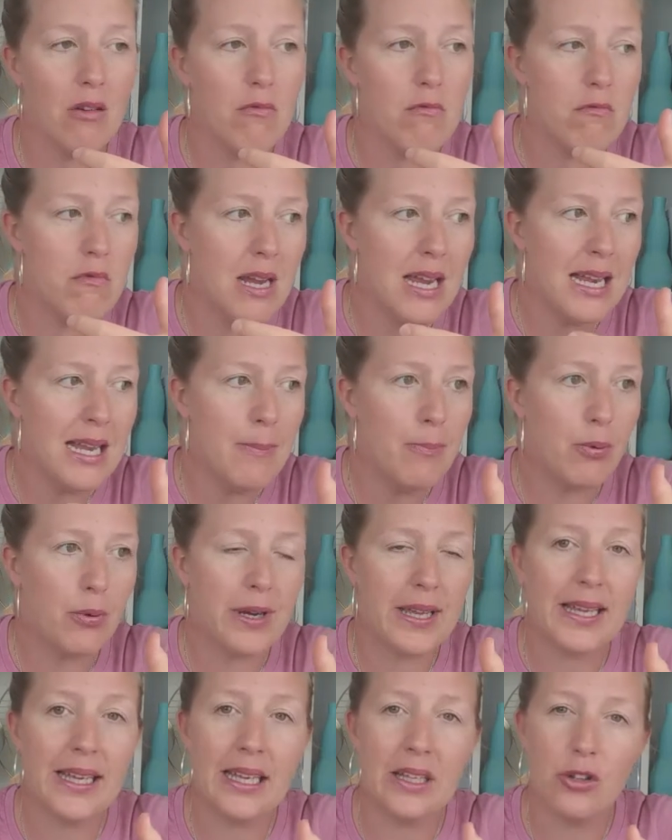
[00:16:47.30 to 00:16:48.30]
really
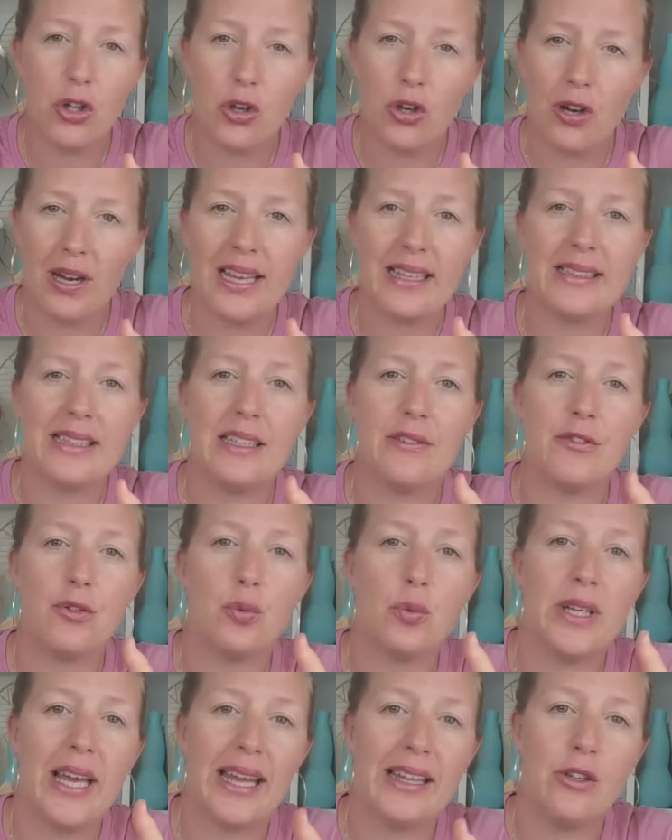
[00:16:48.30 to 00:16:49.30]
bringing the collective
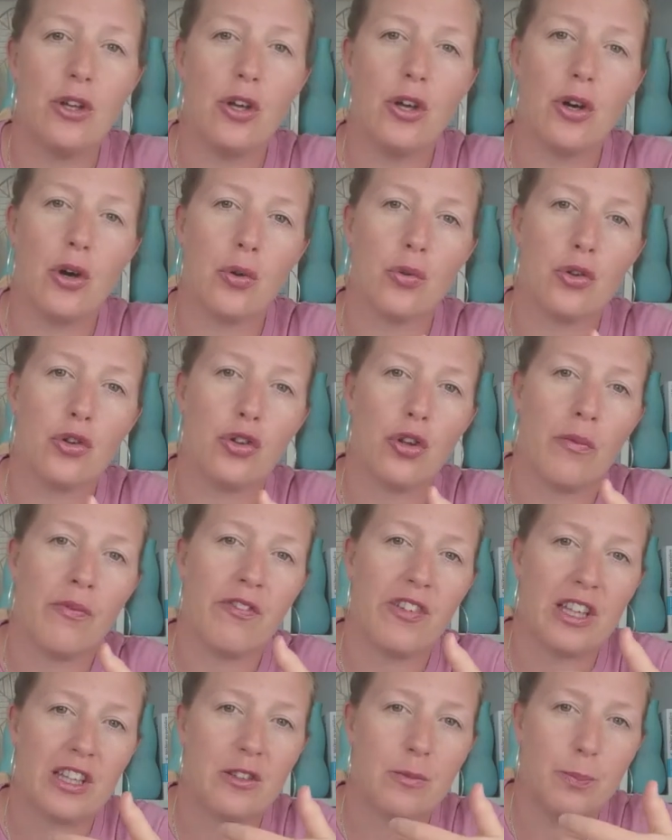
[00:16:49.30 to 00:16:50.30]
together on
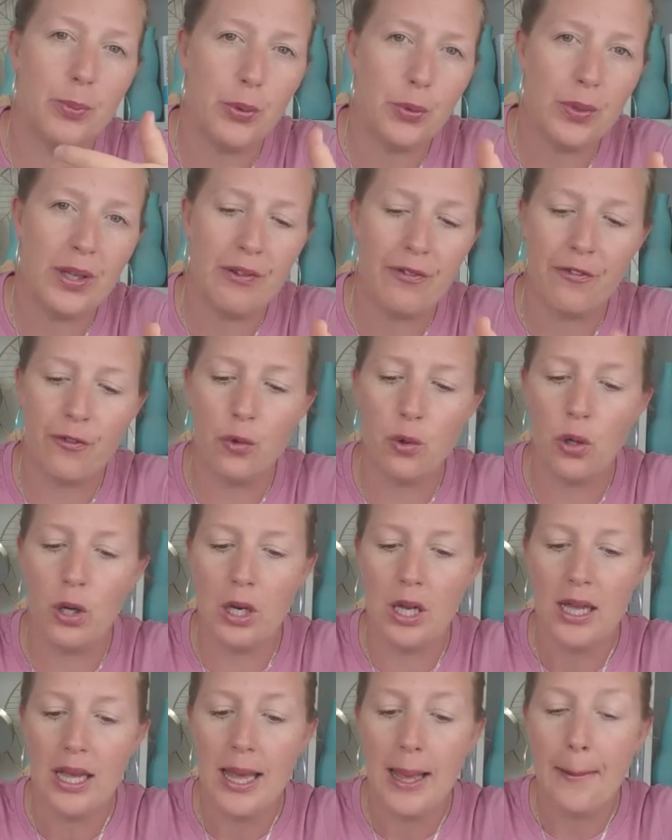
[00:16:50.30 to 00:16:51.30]
something
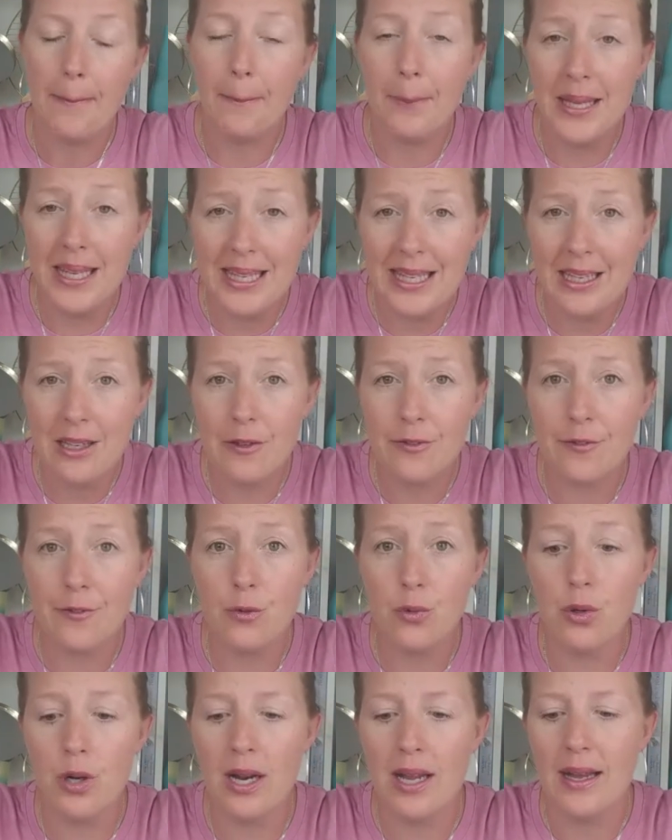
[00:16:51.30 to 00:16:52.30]
beautiful,
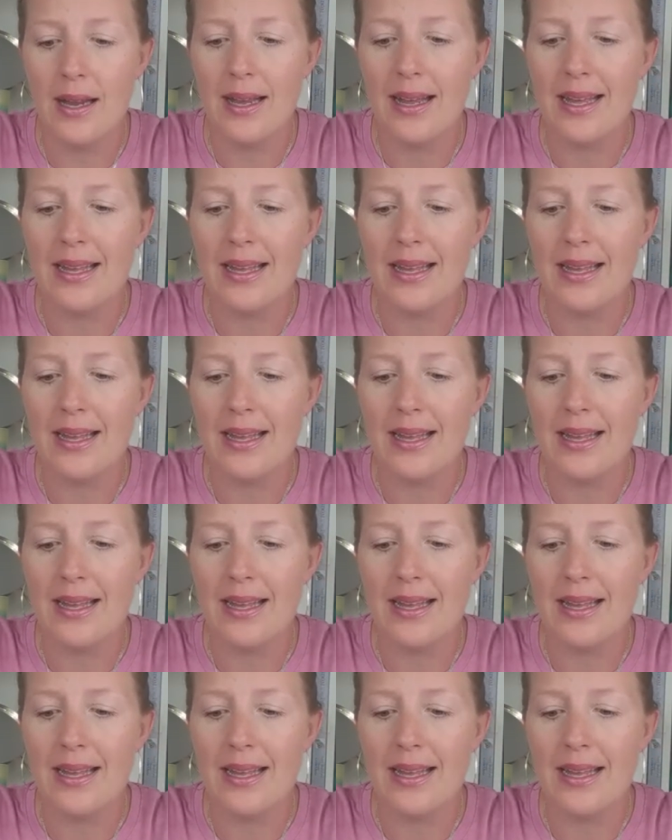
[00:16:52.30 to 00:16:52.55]
meaningful,